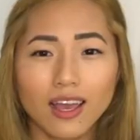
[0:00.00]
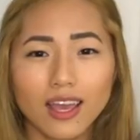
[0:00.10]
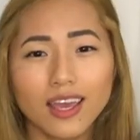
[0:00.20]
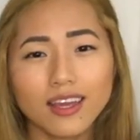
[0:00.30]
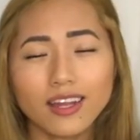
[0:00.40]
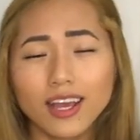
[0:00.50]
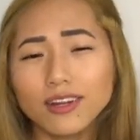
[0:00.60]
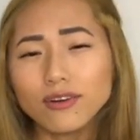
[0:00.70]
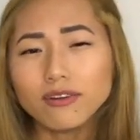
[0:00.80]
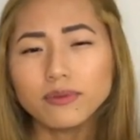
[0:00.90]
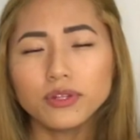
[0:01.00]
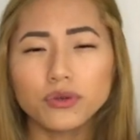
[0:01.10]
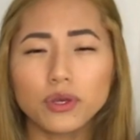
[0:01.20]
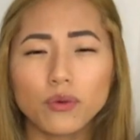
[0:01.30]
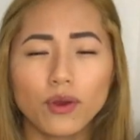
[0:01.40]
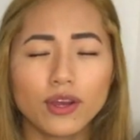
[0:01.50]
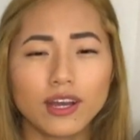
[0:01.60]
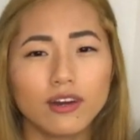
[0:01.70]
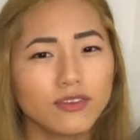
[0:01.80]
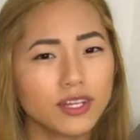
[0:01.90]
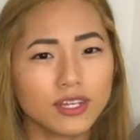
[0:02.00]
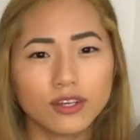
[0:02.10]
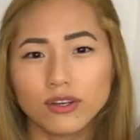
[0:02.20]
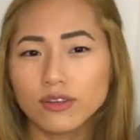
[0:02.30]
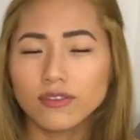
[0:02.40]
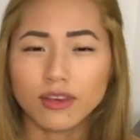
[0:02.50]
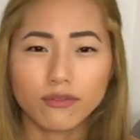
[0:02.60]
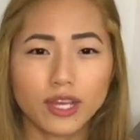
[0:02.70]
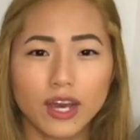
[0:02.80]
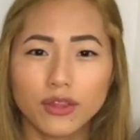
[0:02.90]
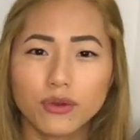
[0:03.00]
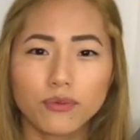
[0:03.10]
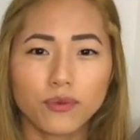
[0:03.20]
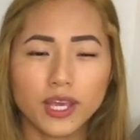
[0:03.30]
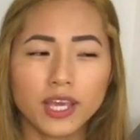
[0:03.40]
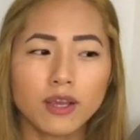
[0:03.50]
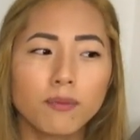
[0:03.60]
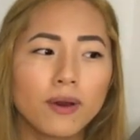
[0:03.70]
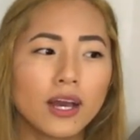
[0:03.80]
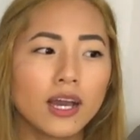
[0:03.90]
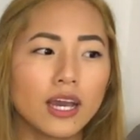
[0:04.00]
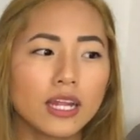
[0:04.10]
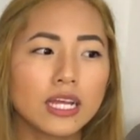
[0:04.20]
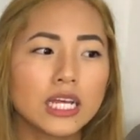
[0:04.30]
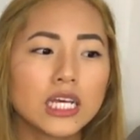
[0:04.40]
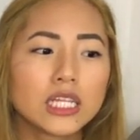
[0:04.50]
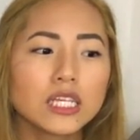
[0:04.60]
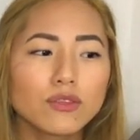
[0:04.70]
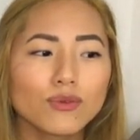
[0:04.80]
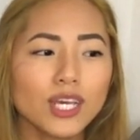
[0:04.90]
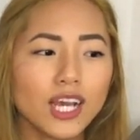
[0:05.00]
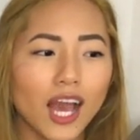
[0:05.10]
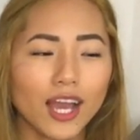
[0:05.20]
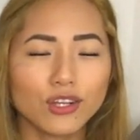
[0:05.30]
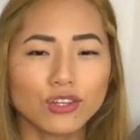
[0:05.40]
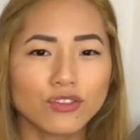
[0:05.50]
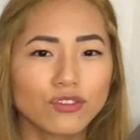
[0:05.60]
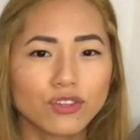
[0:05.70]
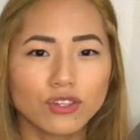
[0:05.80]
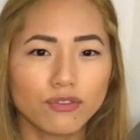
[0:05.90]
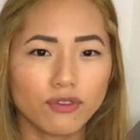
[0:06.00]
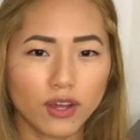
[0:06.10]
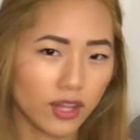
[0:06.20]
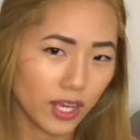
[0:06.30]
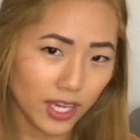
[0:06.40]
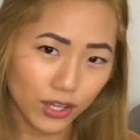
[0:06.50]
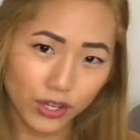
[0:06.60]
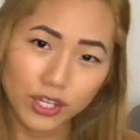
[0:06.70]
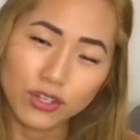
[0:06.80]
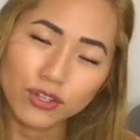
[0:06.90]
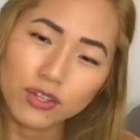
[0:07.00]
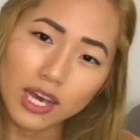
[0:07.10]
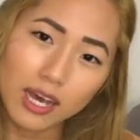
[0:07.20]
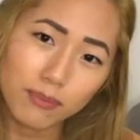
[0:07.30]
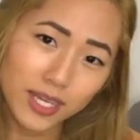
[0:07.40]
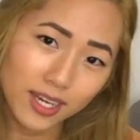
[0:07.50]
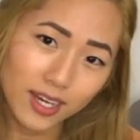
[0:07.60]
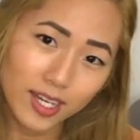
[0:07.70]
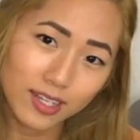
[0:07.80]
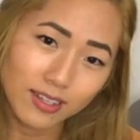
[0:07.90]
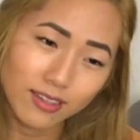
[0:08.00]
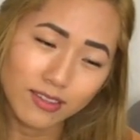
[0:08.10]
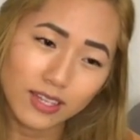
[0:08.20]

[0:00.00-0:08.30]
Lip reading: And I know I've been doing workout videos every other week, but this week I just felt like I couldn't do that because